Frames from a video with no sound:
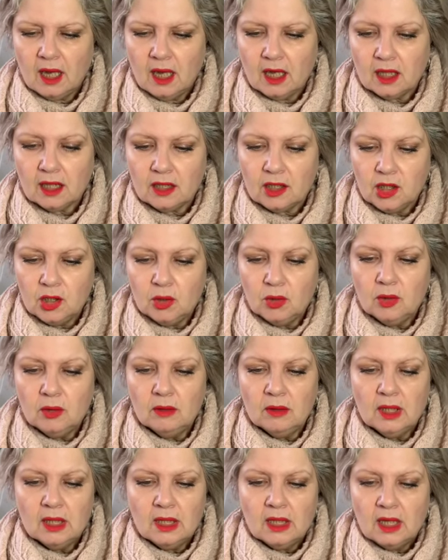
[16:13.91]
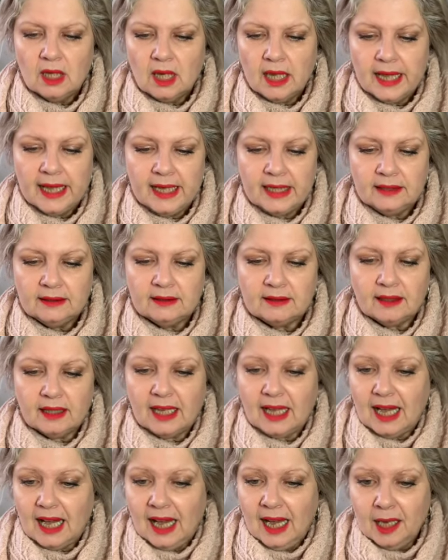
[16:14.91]
queue, and
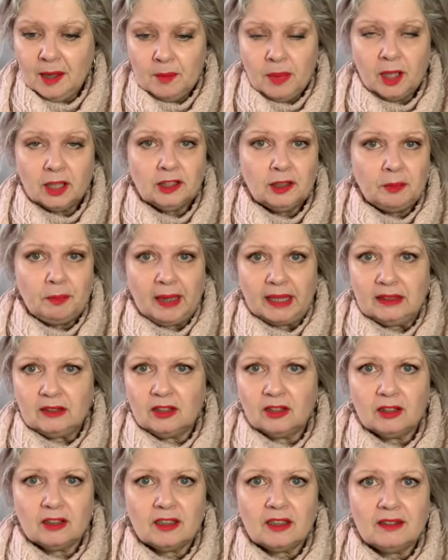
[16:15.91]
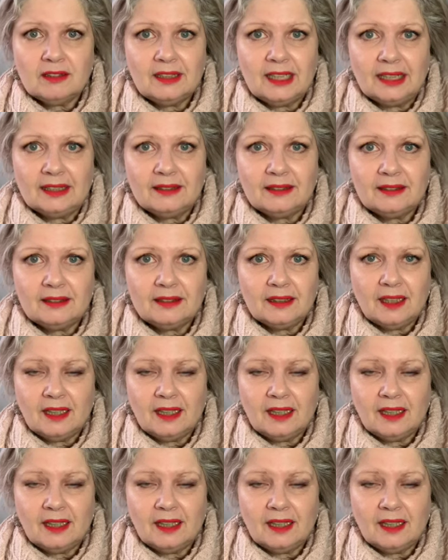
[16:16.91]
I bought patterns that